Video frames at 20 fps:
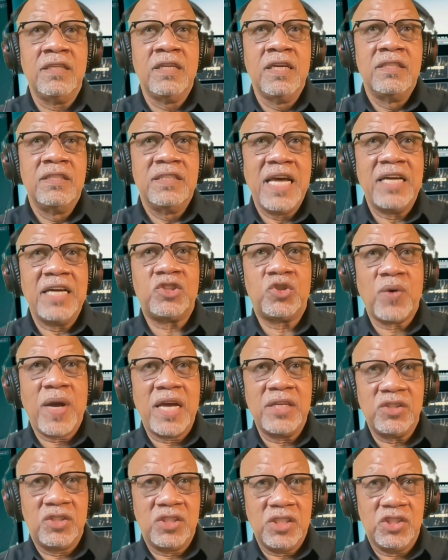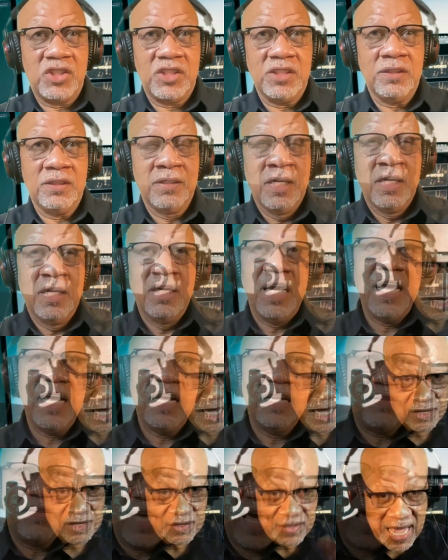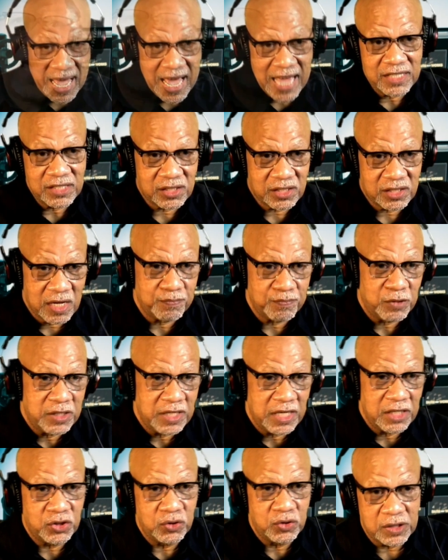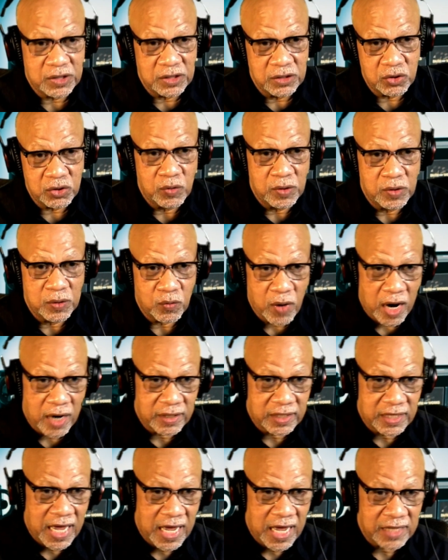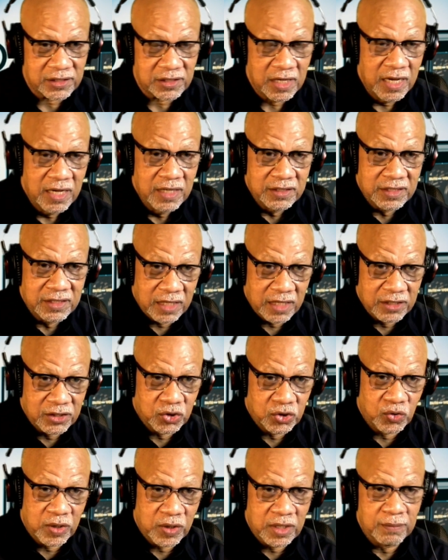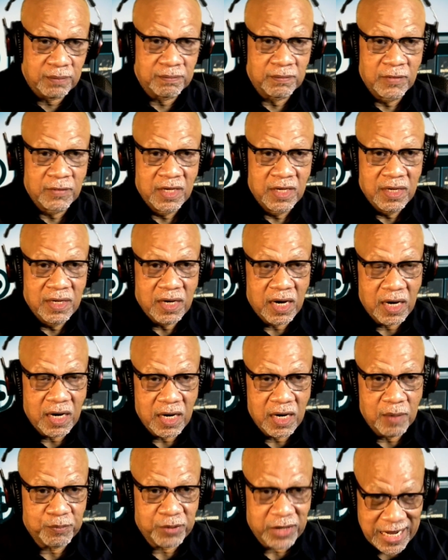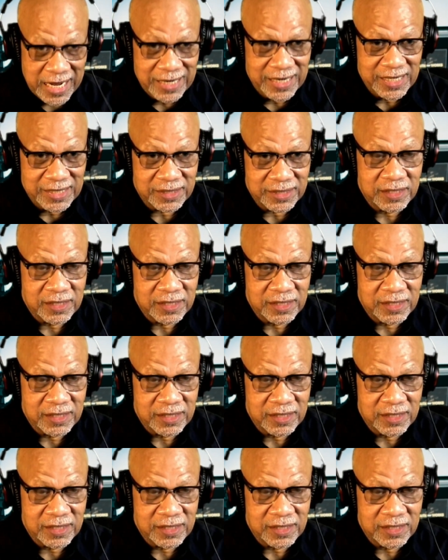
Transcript: that transition. And that is something that you can do in Wirecast Telestream uh, playlist.